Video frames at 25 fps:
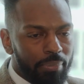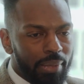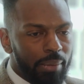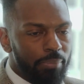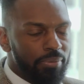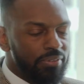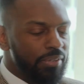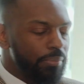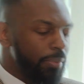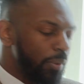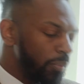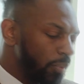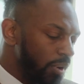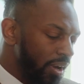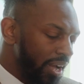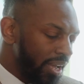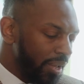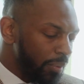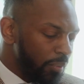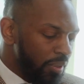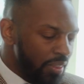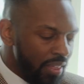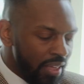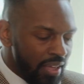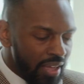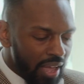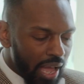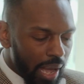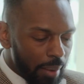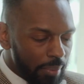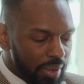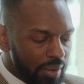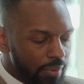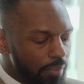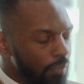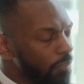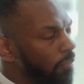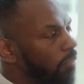people to be working with. I
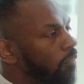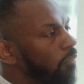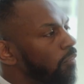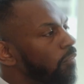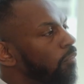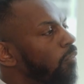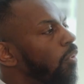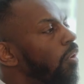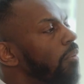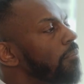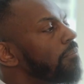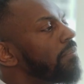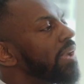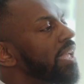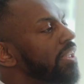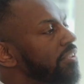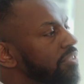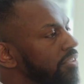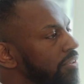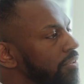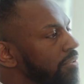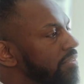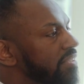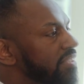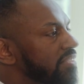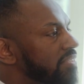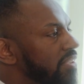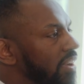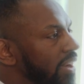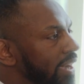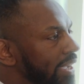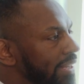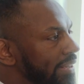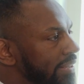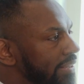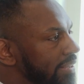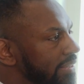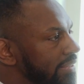mean, what made you
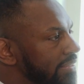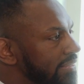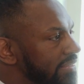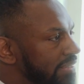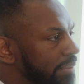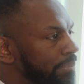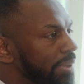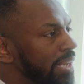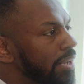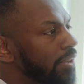decide to be